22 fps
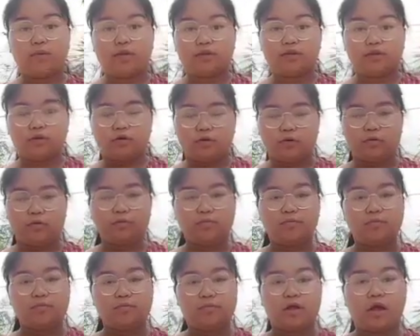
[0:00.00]
went home,
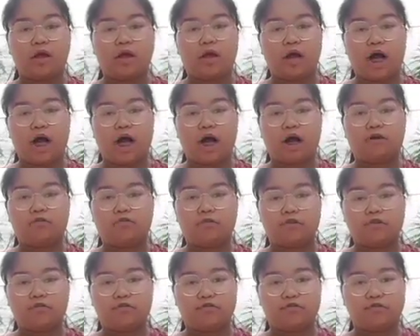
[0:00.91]
I
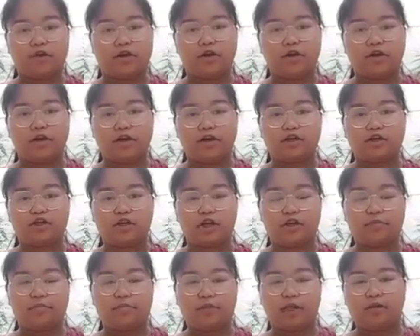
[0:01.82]
felt very
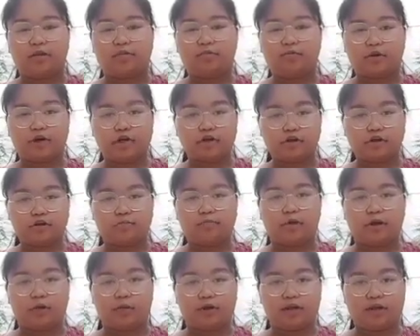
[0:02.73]
ashamed and pressured
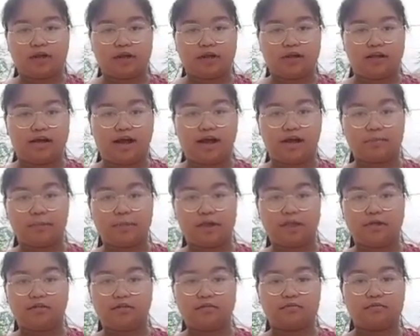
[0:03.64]
by what had
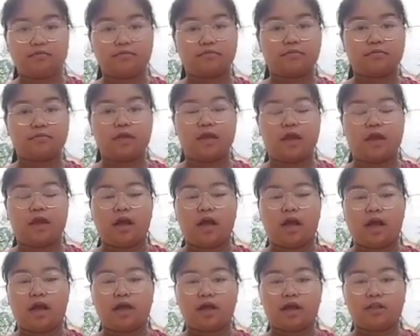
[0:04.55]
happened.
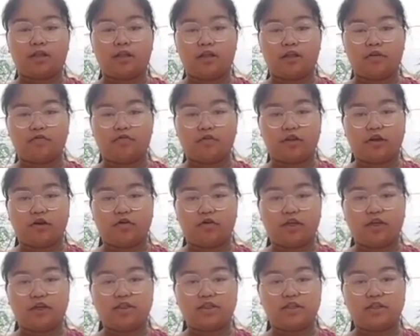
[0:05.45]
I can't even
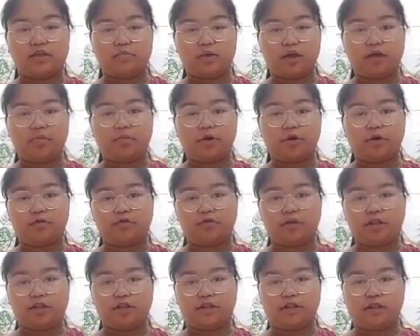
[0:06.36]
erase the memory of
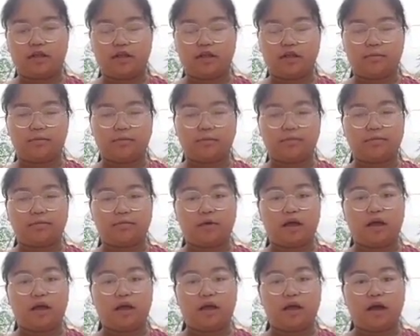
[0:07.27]
that day.
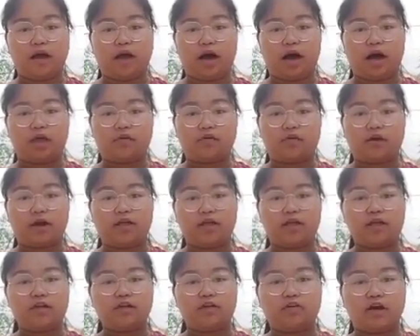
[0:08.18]
I
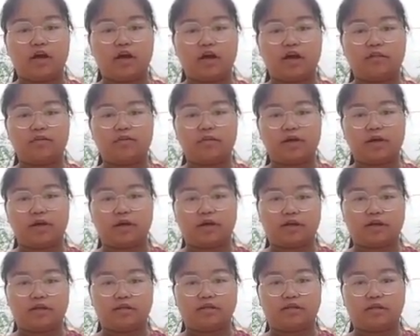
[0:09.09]
cried and cried
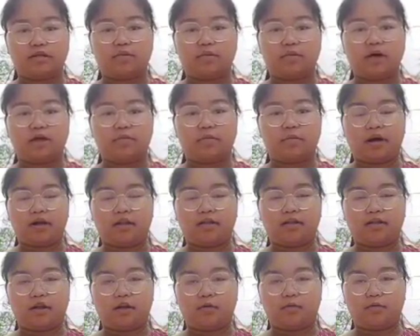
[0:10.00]
because in my
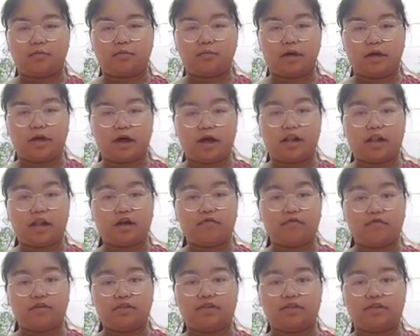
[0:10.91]
mind I would be a
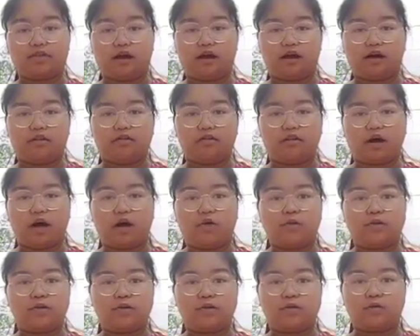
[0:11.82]
laughingstock at
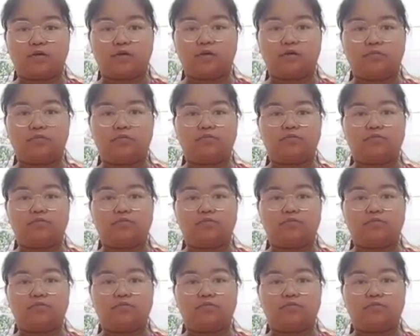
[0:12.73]
our school.